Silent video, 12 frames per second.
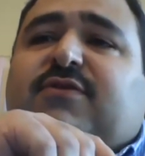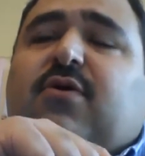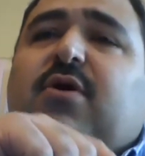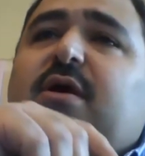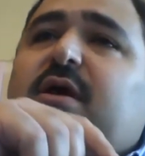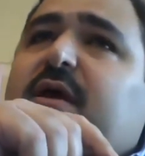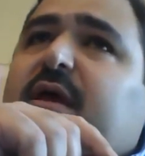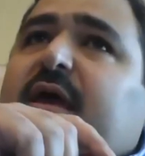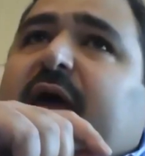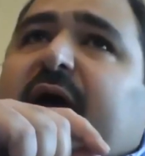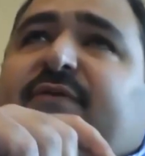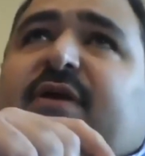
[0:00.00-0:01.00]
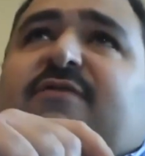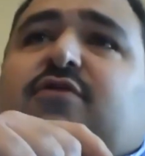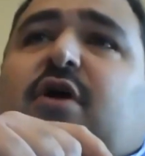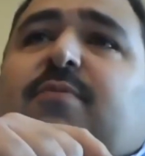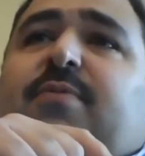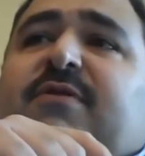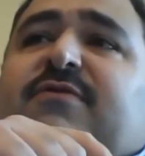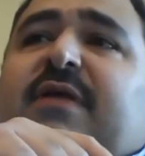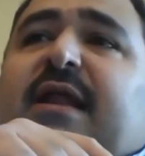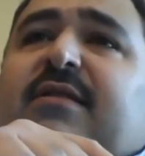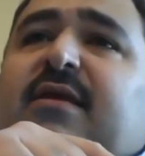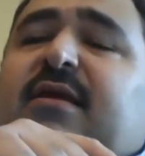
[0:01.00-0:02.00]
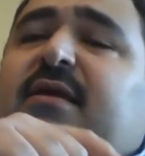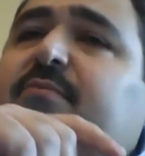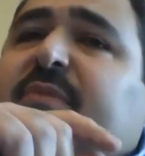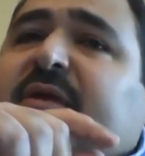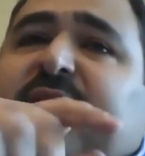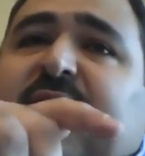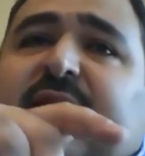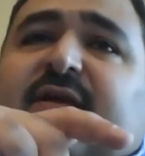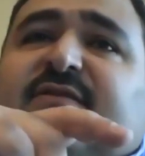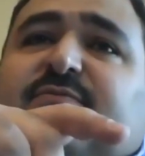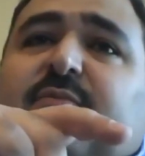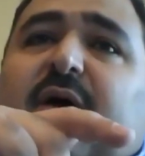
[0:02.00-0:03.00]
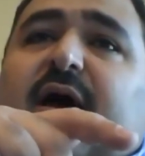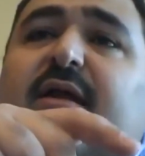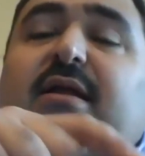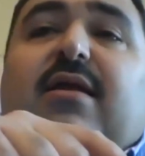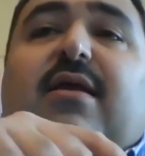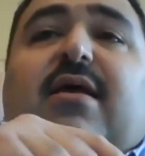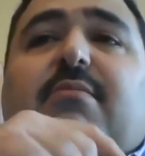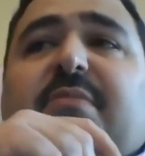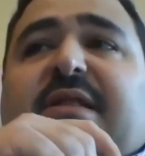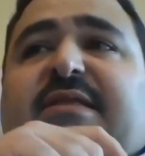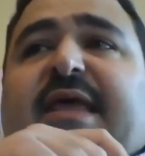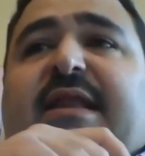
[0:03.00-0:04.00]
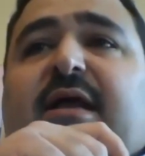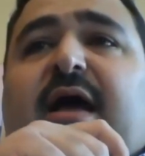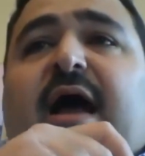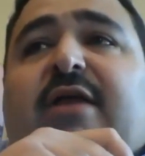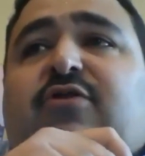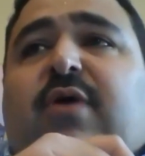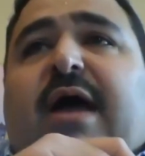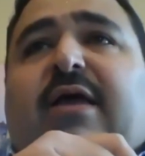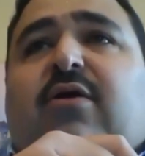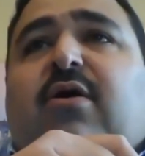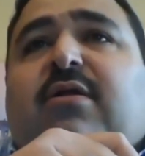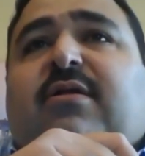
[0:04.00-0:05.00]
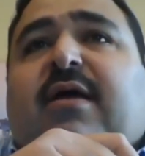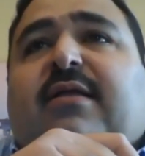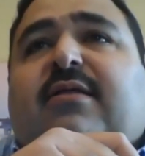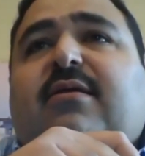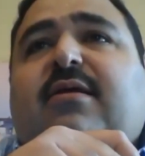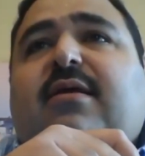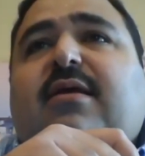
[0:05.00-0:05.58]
So having a strong personality, maintaining a smile, maintaining eye-to-eye contact,